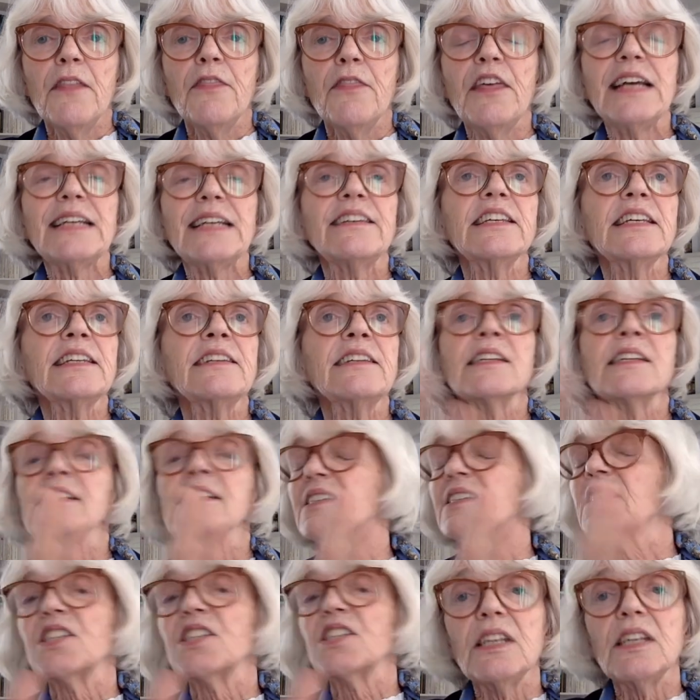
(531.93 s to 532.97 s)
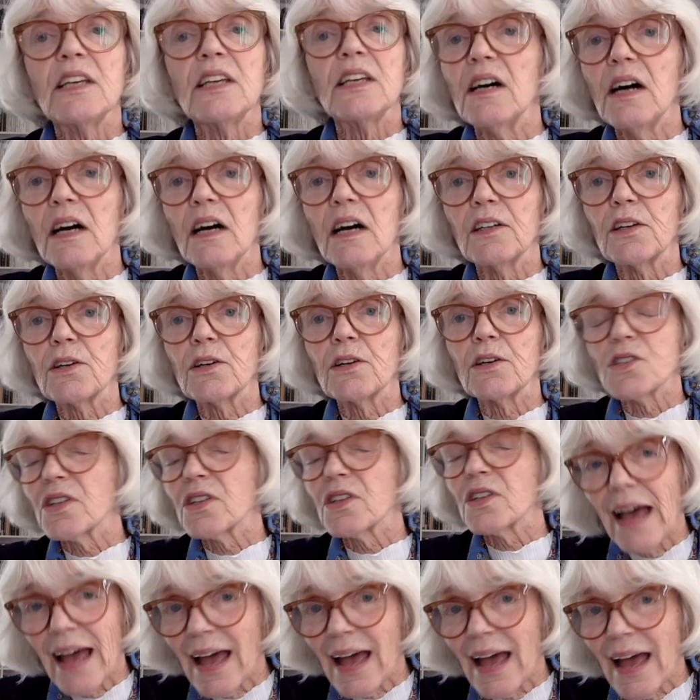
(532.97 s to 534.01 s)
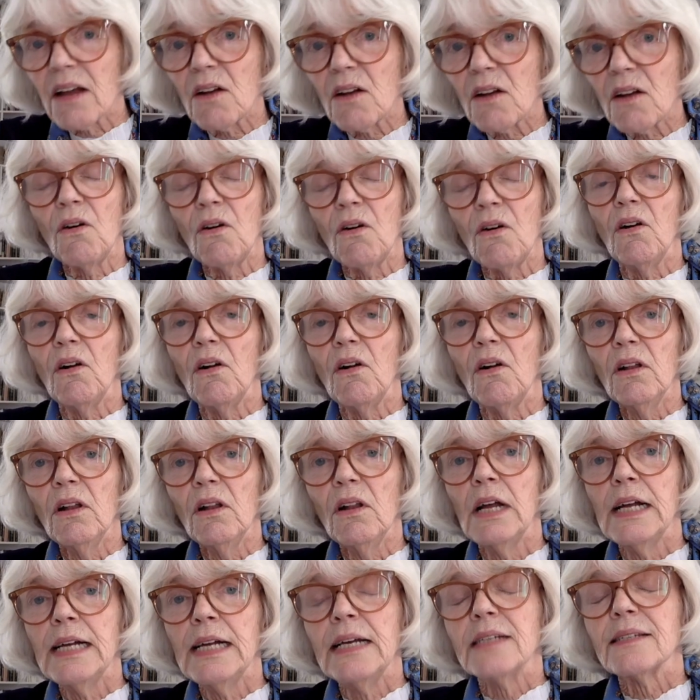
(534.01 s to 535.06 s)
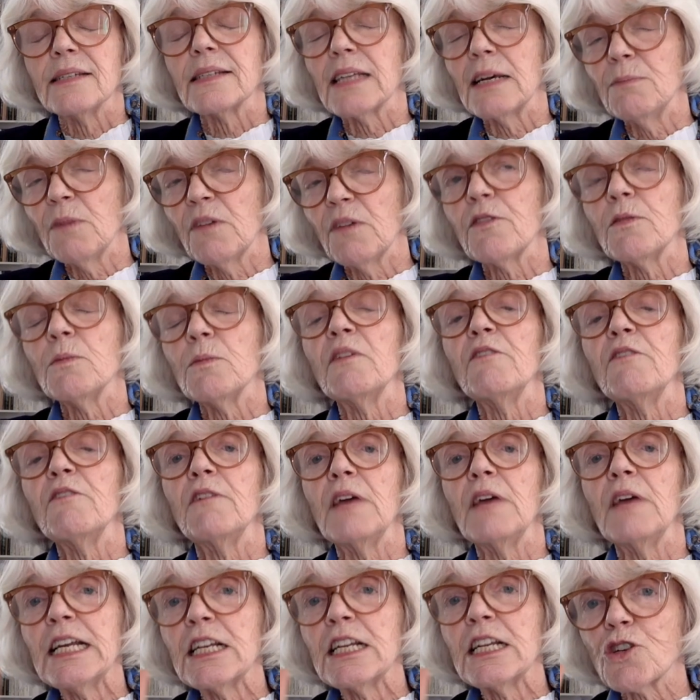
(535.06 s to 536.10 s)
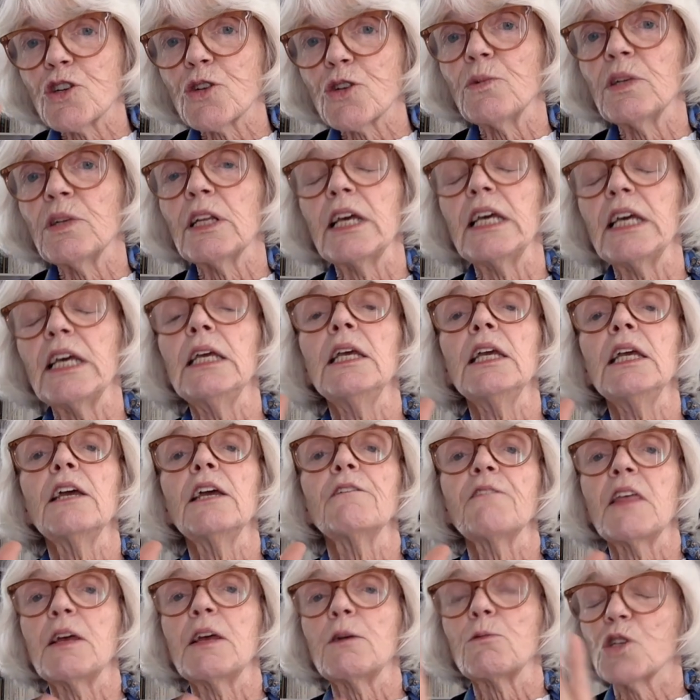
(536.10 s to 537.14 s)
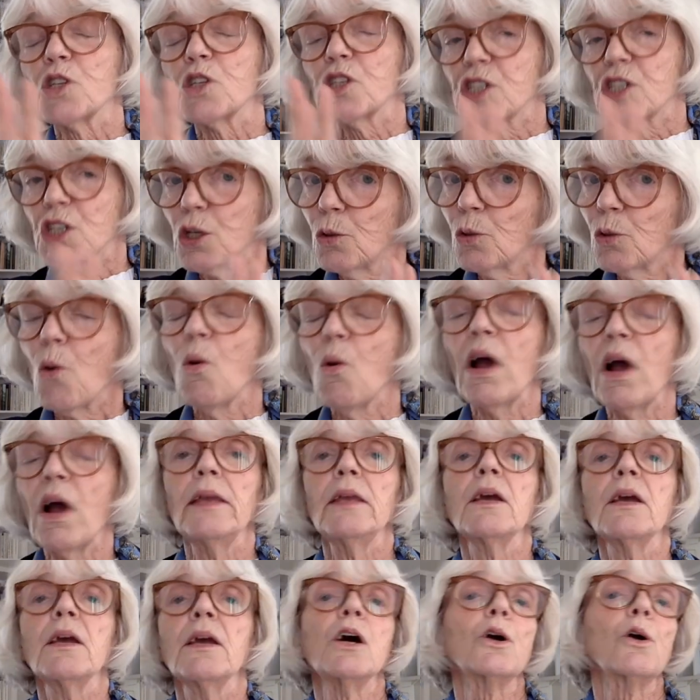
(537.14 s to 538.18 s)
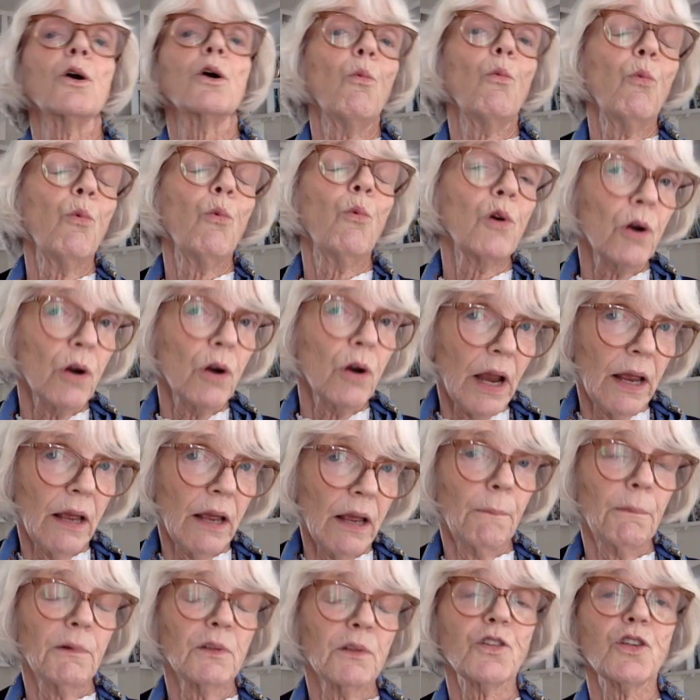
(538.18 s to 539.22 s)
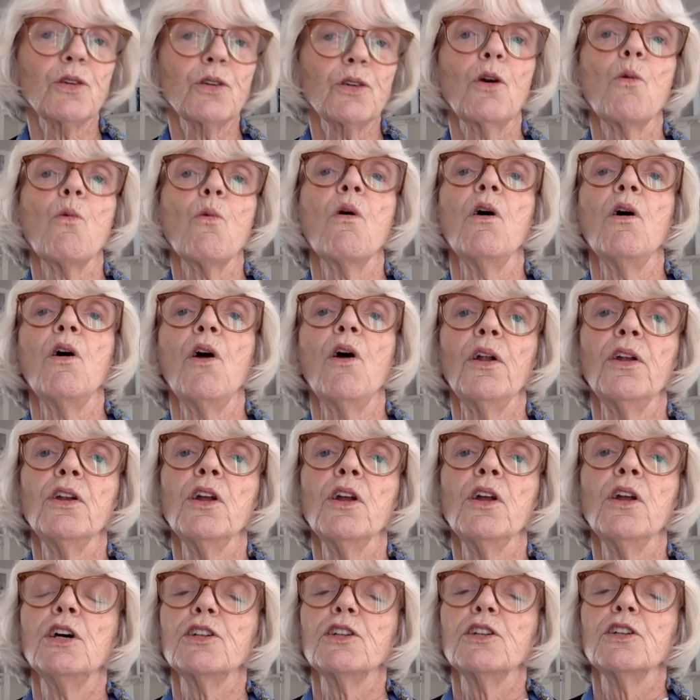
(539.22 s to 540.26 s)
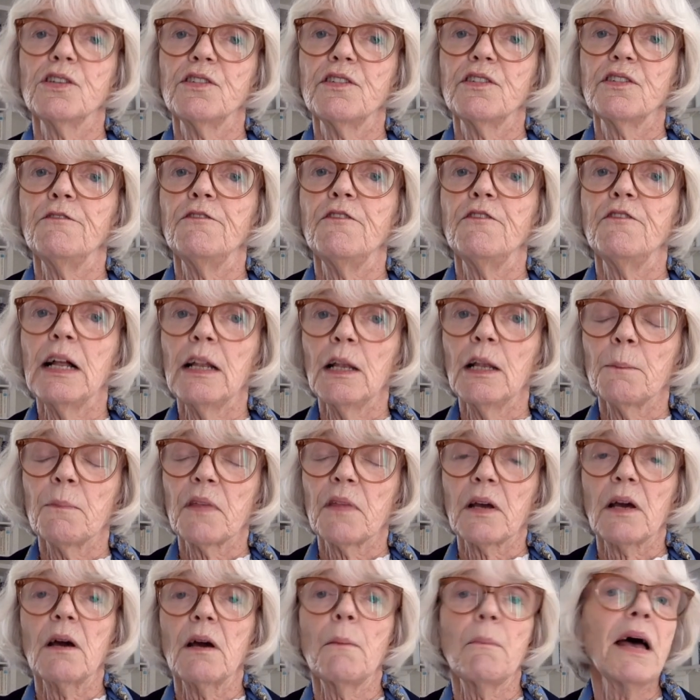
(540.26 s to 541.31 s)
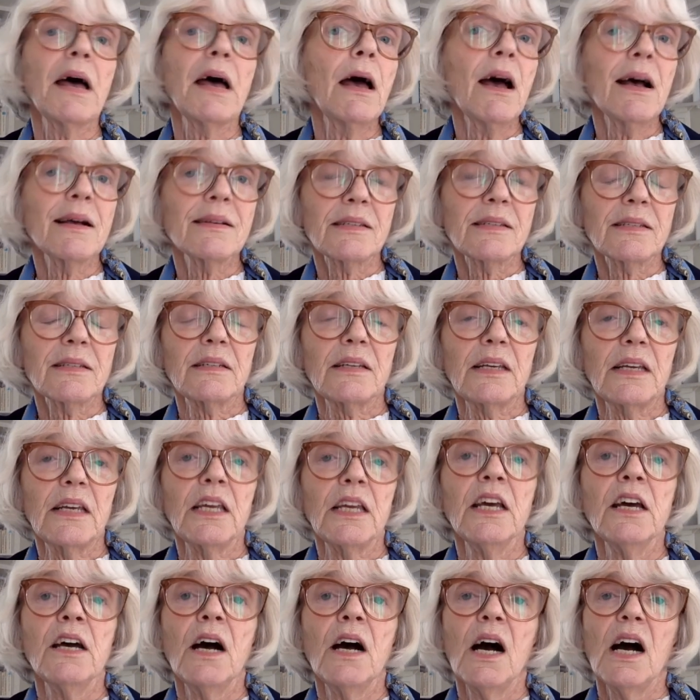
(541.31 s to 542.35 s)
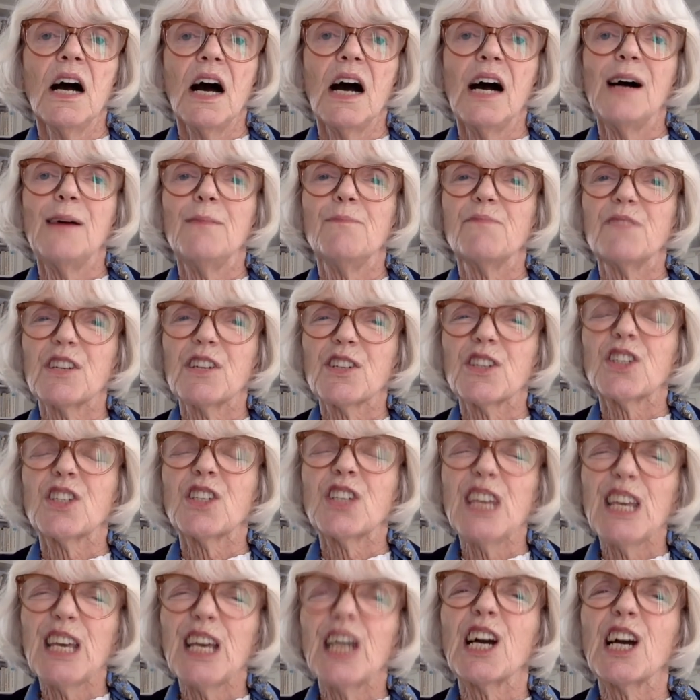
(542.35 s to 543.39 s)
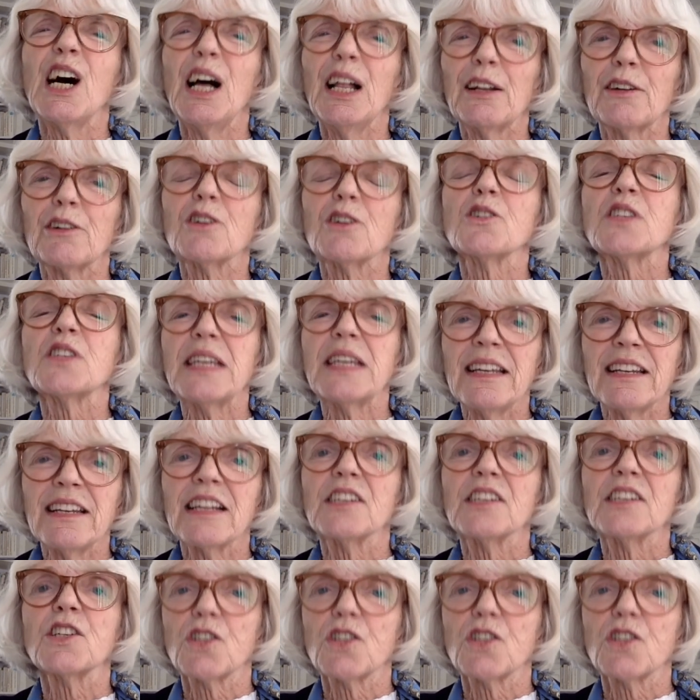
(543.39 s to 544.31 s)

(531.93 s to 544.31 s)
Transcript: They didn't see colors at all. Some of them eventually, if they were still quite young, were able to go on to develop the capacity to see colors in a